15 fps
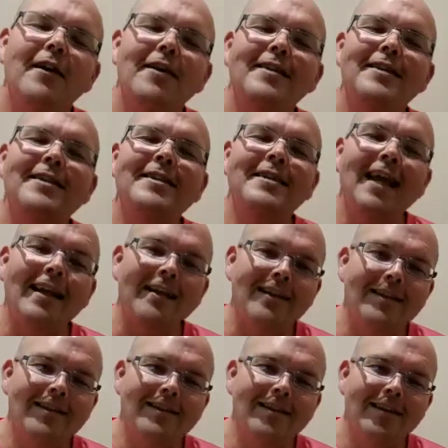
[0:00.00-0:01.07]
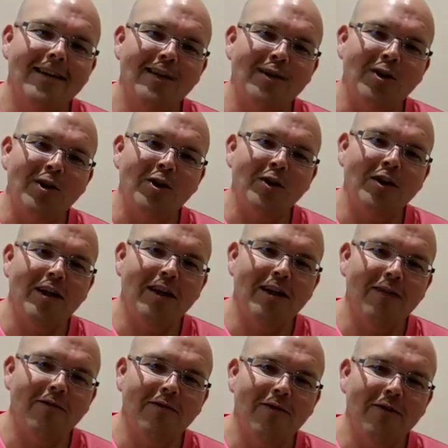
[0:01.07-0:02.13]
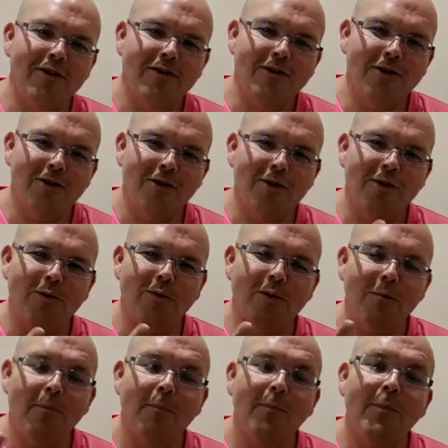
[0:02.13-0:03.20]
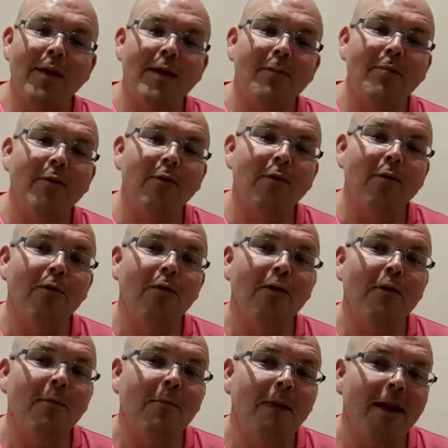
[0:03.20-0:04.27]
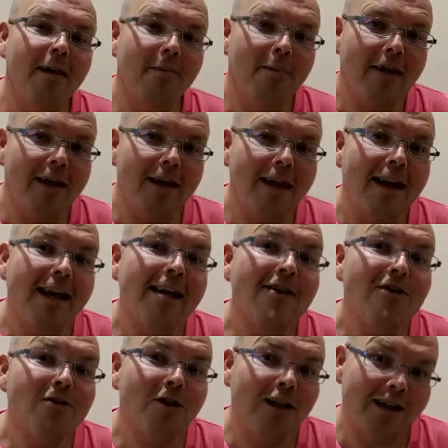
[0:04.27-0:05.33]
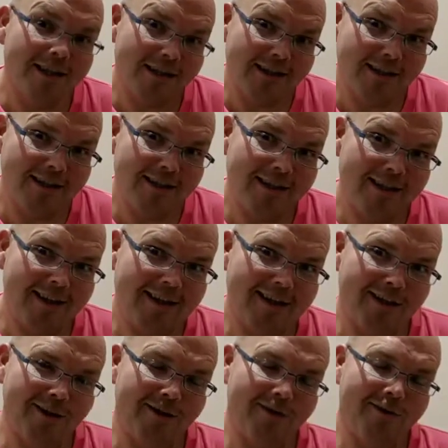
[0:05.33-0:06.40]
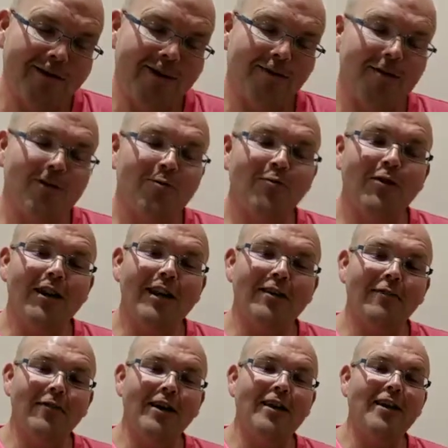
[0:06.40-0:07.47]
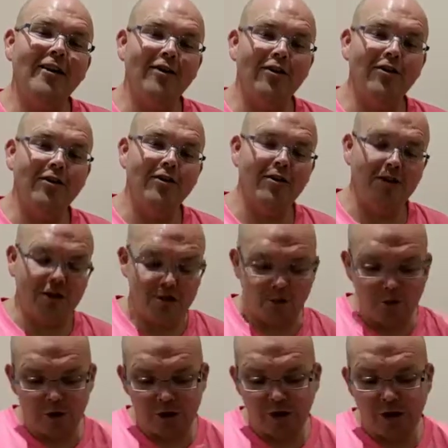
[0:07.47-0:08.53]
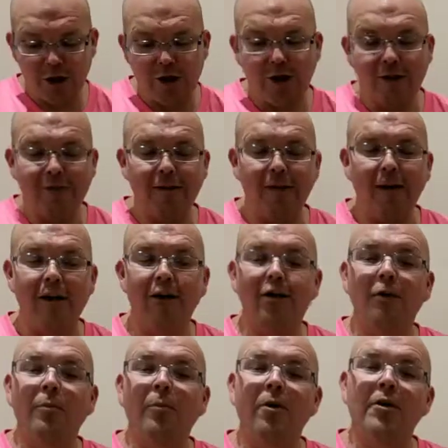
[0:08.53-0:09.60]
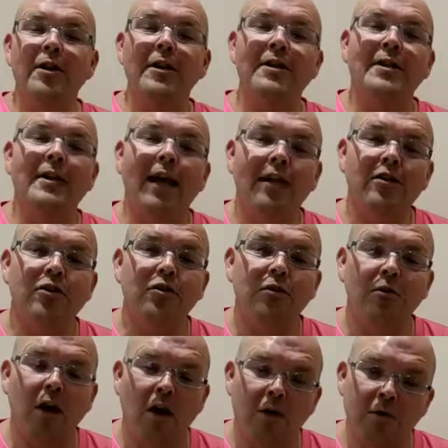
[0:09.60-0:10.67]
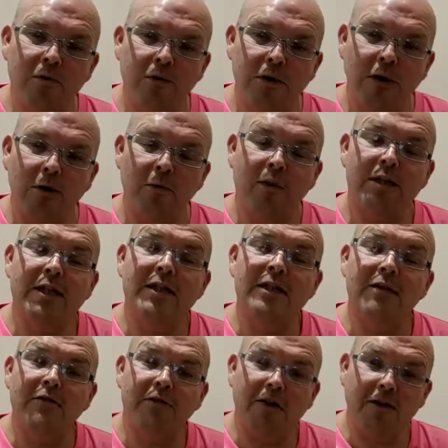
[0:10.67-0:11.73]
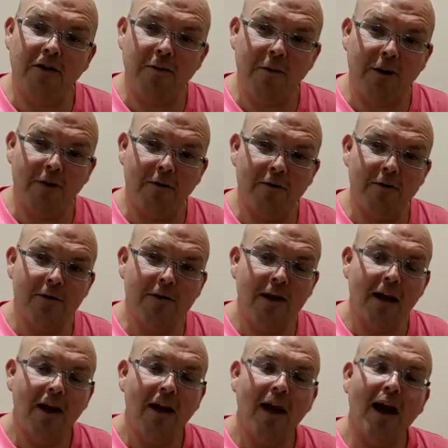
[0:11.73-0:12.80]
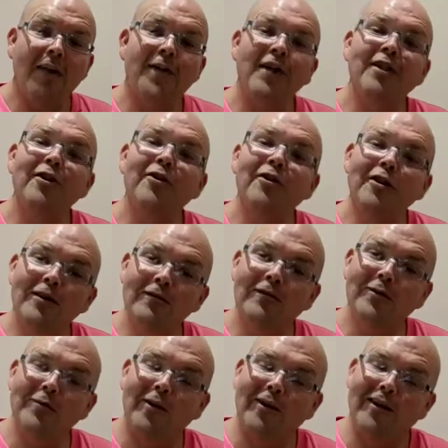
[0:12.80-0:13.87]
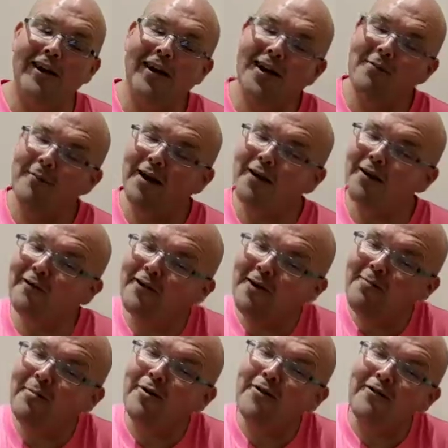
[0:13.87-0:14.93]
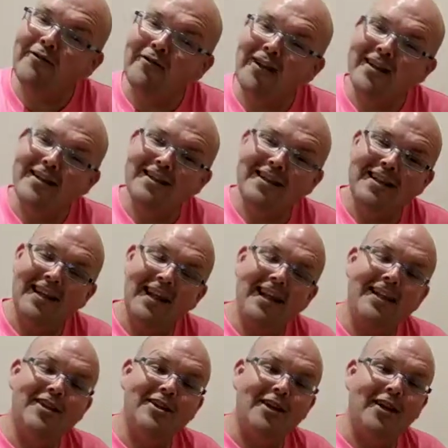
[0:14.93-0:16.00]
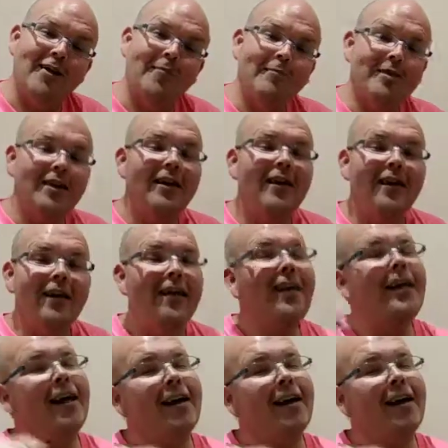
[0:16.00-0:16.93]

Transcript: scent that you give to people that may be interested in you. So it's really, really good to uncover your body's natural odor, which is the pheromones, and then your loved one, like my lovely boyfriend in Egypt, he